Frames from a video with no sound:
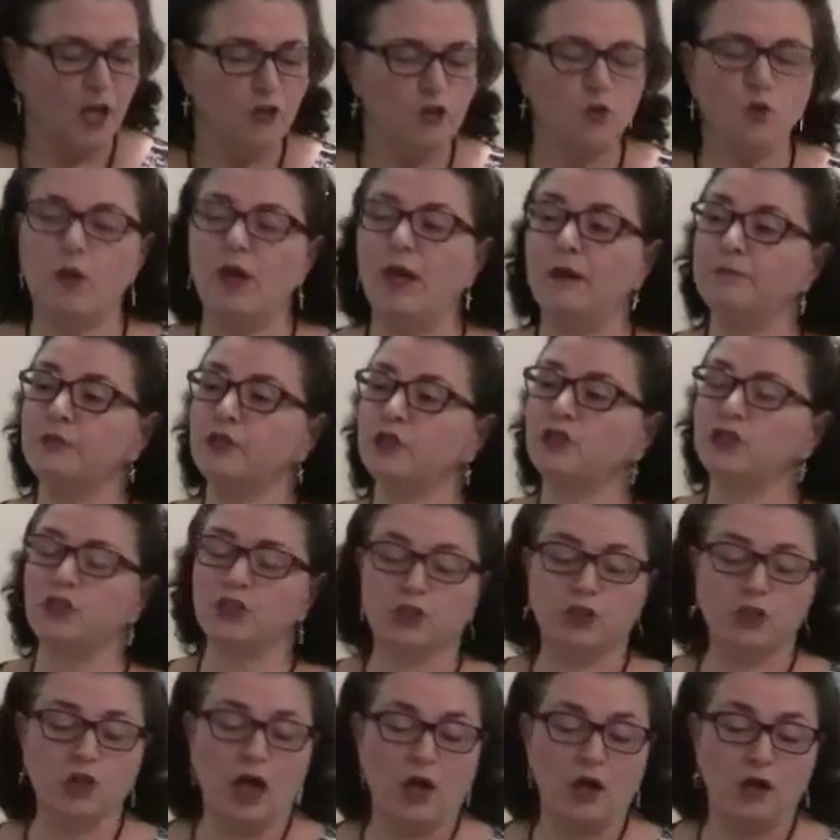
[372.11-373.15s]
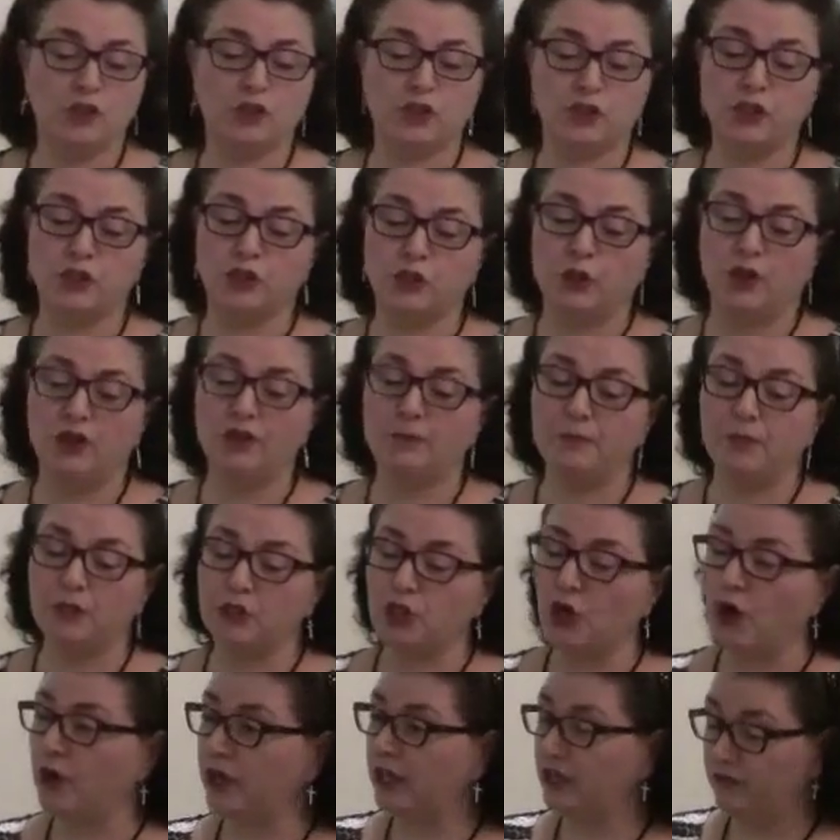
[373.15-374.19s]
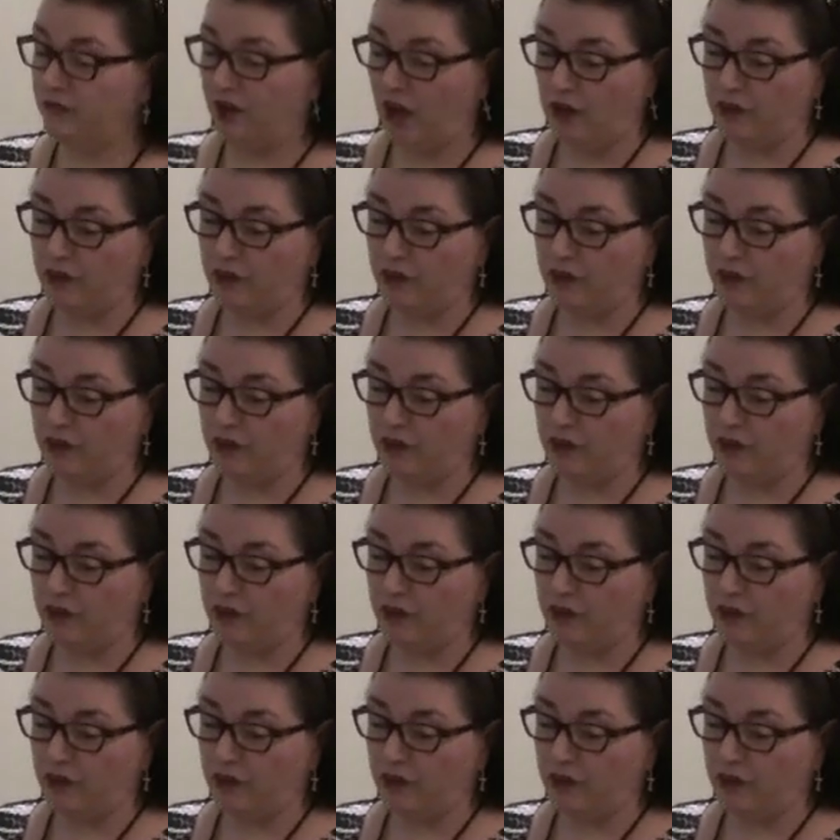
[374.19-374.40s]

New Hampshire should join the majority of